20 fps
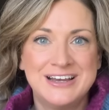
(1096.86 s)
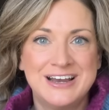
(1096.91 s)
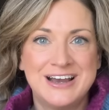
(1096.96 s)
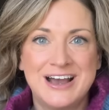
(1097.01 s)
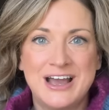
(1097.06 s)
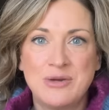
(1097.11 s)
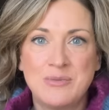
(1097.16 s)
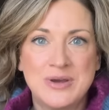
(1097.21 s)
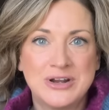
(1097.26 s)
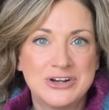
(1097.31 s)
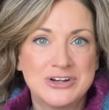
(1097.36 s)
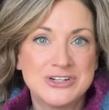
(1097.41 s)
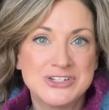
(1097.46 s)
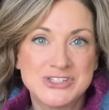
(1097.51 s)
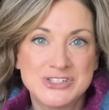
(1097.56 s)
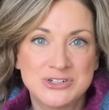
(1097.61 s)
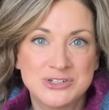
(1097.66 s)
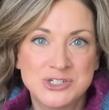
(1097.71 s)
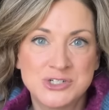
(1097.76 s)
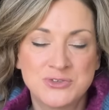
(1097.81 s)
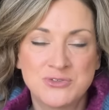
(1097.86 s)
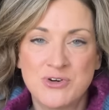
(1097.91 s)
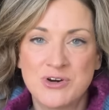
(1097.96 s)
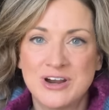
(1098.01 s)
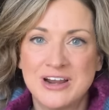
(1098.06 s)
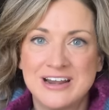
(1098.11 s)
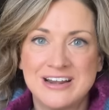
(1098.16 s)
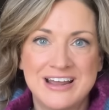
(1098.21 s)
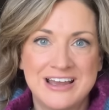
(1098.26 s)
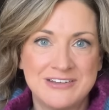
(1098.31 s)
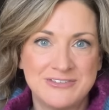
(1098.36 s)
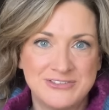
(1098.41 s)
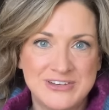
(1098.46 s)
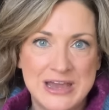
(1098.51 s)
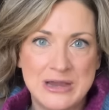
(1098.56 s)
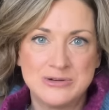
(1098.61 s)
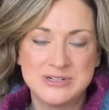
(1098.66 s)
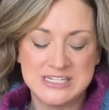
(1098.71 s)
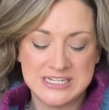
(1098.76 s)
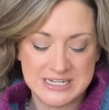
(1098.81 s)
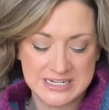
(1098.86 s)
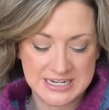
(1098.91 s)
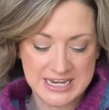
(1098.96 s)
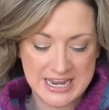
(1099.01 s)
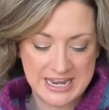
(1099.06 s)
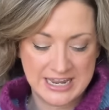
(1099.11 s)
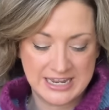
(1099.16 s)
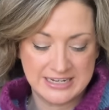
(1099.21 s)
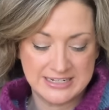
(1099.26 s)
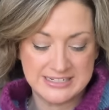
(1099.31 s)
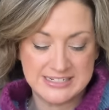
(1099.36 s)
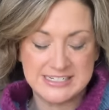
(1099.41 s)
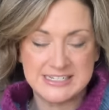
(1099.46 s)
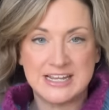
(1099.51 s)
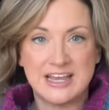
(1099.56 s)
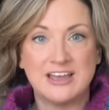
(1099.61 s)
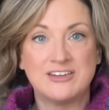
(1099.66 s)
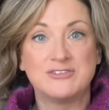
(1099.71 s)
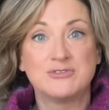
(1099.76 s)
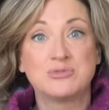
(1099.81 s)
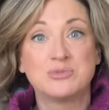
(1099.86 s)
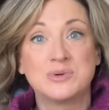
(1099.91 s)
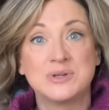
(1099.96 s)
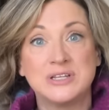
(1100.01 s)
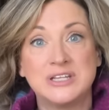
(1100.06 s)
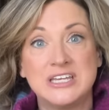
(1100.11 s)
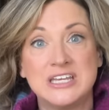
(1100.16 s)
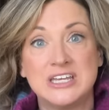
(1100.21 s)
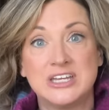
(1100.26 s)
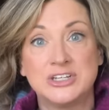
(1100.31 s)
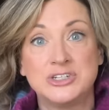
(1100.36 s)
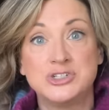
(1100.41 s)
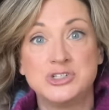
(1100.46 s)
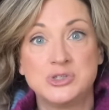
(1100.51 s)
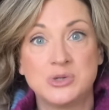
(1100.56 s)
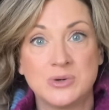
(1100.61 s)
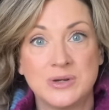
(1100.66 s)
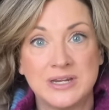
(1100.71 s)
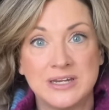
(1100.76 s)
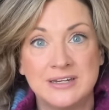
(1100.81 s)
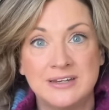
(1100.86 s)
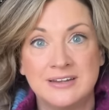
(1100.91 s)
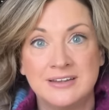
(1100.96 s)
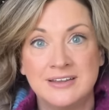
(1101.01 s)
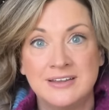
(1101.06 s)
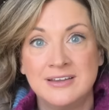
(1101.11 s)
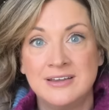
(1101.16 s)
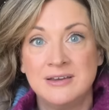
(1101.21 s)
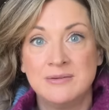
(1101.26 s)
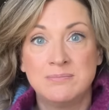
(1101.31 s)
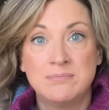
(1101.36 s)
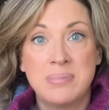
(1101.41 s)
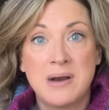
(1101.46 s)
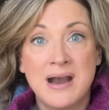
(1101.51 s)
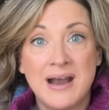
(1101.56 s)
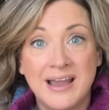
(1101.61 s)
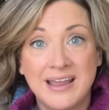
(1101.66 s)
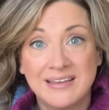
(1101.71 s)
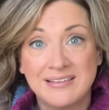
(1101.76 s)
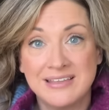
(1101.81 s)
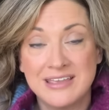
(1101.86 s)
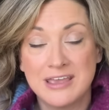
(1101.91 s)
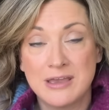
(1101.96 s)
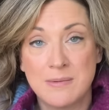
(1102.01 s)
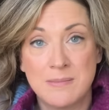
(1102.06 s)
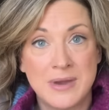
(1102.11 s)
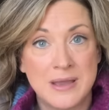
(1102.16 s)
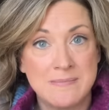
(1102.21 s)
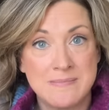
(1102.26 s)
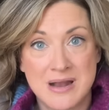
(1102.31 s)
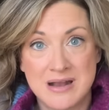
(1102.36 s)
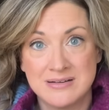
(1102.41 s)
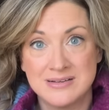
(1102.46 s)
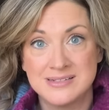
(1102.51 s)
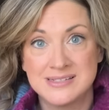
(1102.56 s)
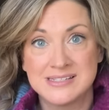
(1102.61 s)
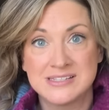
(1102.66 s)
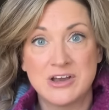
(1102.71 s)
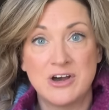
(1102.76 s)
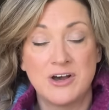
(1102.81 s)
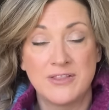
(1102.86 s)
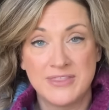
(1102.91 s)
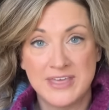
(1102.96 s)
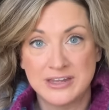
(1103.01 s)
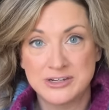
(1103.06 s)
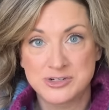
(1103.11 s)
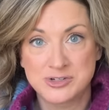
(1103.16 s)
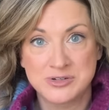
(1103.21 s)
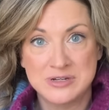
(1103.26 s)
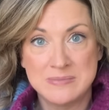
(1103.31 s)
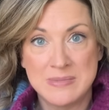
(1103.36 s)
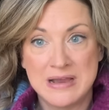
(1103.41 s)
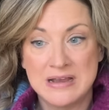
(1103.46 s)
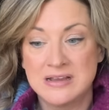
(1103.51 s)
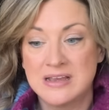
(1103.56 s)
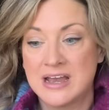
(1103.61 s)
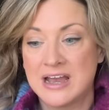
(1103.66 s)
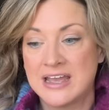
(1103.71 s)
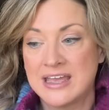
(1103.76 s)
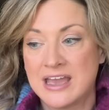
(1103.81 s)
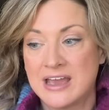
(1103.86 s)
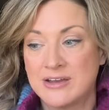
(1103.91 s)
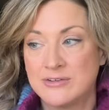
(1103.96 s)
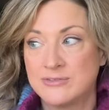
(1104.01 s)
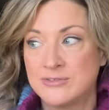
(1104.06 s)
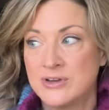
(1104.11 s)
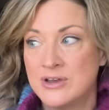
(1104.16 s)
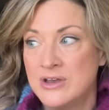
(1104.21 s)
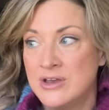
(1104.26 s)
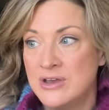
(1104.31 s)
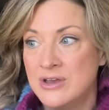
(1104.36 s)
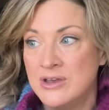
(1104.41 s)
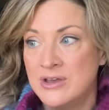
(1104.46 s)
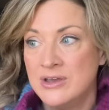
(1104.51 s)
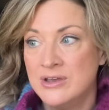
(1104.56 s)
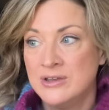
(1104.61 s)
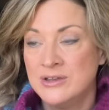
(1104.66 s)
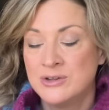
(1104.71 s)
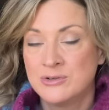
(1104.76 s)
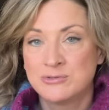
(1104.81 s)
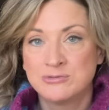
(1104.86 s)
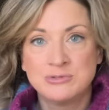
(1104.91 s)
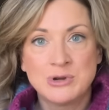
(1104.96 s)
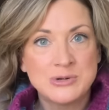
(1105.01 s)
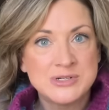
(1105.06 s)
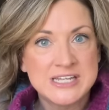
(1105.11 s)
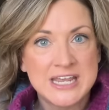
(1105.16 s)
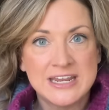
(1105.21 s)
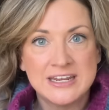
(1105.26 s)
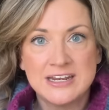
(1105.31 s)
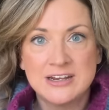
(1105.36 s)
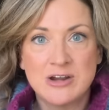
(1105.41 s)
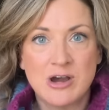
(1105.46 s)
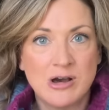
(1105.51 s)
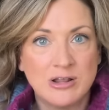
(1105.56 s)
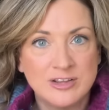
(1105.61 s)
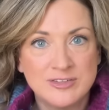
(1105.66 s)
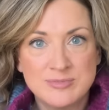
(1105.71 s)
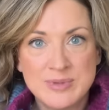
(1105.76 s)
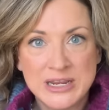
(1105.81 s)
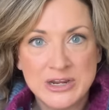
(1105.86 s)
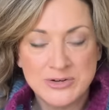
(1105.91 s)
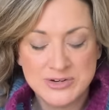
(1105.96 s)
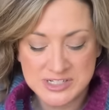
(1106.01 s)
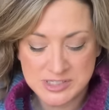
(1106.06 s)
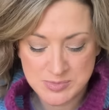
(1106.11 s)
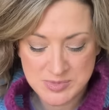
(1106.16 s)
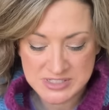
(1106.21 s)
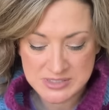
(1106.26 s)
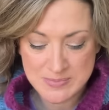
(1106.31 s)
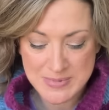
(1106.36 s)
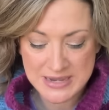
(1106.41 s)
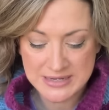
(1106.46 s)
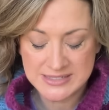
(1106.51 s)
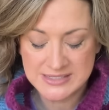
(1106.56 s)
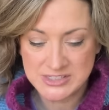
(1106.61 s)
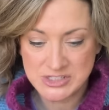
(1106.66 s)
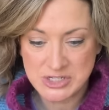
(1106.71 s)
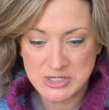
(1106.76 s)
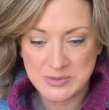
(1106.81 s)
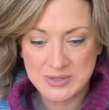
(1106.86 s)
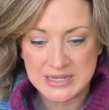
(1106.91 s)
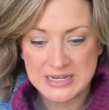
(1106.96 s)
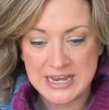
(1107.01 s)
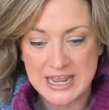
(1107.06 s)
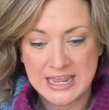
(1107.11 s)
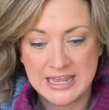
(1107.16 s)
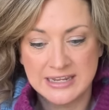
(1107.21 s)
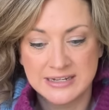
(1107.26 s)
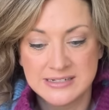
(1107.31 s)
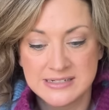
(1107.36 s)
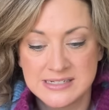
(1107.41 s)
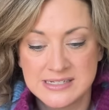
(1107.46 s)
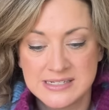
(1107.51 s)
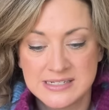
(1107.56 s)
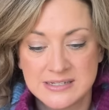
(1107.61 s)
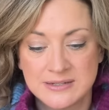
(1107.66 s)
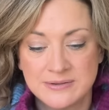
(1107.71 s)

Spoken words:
I went on a search for it. I found it and I've really enjoyed piling my mugs on that tree mug. I have rotated all of my Christmas mugs to it and